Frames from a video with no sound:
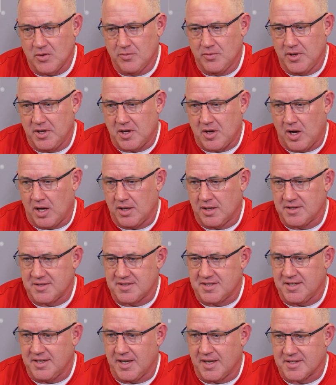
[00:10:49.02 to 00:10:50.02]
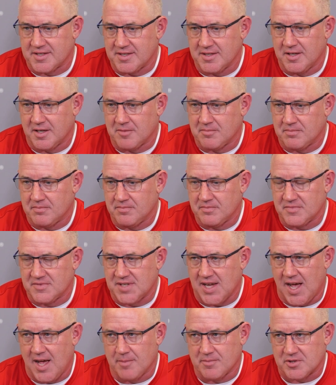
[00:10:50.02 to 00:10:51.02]
we call it TSM,
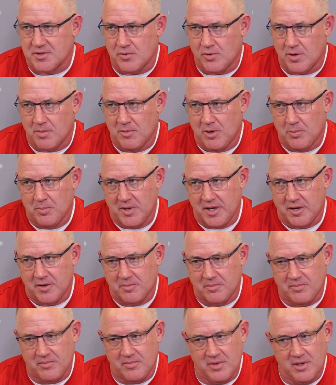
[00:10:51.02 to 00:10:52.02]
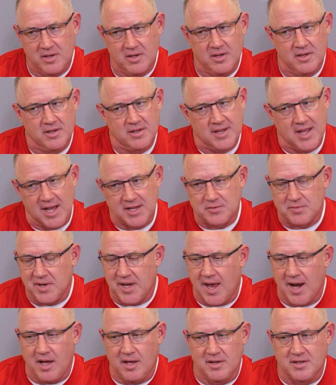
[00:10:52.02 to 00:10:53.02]
time, score, momentum. Guys, we
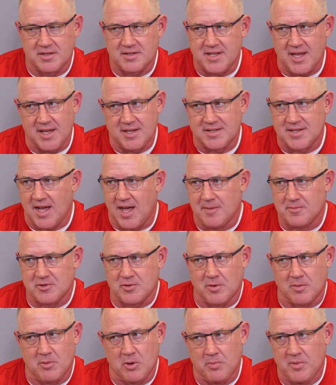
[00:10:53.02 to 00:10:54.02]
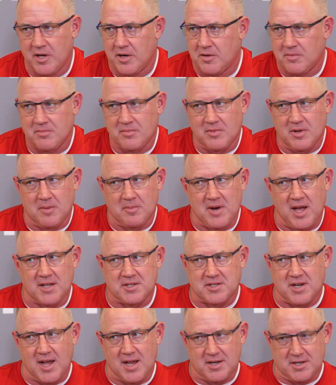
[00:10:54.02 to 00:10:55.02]
got to understand time, score, momentum. I'm
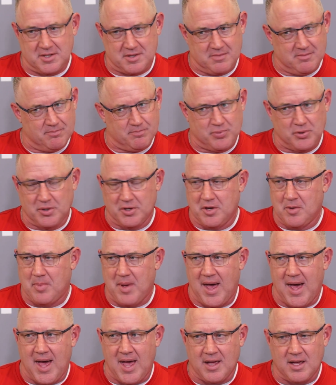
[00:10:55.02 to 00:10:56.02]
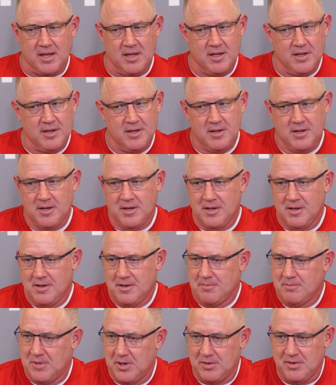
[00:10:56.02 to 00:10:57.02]
not trying to pull you back,
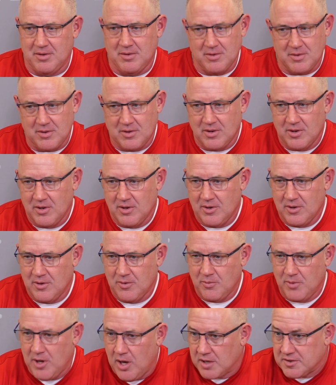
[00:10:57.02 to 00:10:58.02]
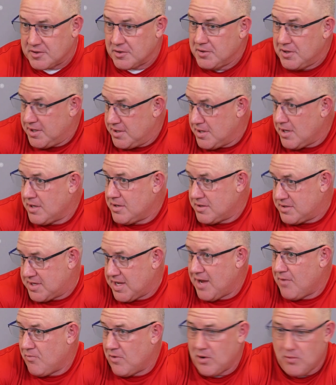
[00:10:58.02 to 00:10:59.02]
but we also need to
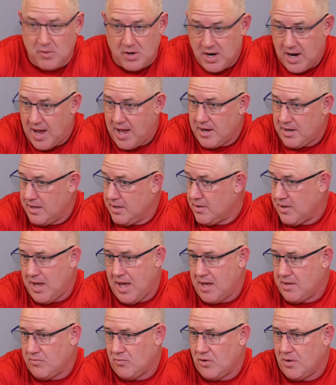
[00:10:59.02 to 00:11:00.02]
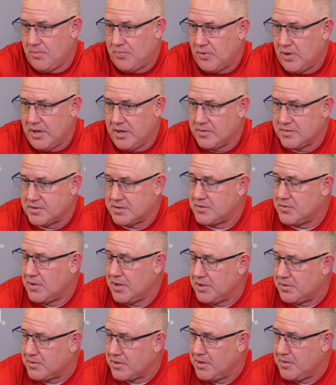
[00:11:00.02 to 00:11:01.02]
understand where we're at. At one point, it was a
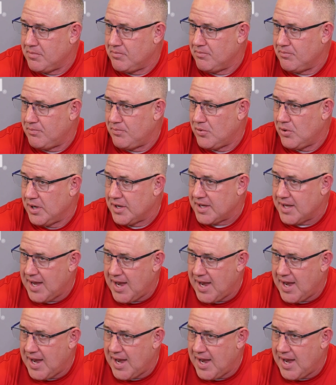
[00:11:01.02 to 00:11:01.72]
23-point